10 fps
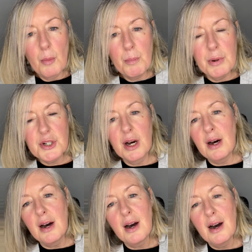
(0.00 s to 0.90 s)
but. Uh,
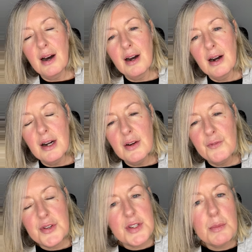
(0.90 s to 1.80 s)

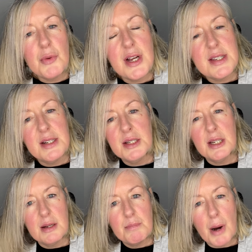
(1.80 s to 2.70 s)
for some reason, it
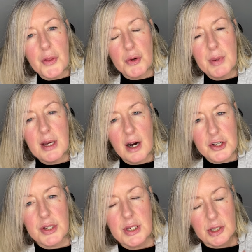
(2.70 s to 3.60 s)
didn't bother me. I
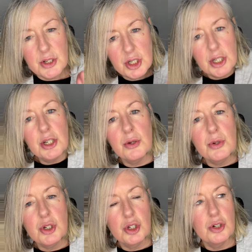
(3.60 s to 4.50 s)
just continued
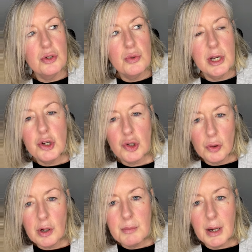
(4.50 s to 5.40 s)
to
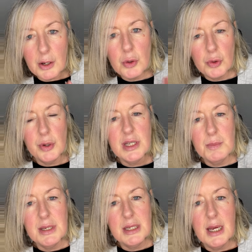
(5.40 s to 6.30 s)
enjoy my own
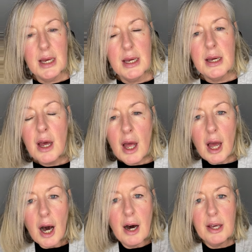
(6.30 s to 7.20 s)
Christmas Day.
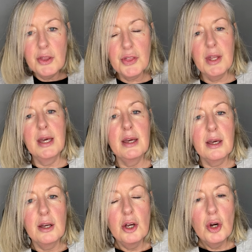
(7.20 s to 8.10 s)
I
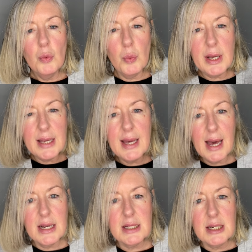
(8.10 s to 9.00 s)
think we
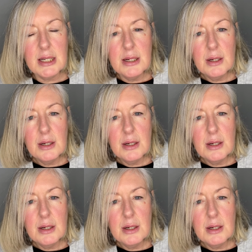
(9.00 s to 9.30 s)
get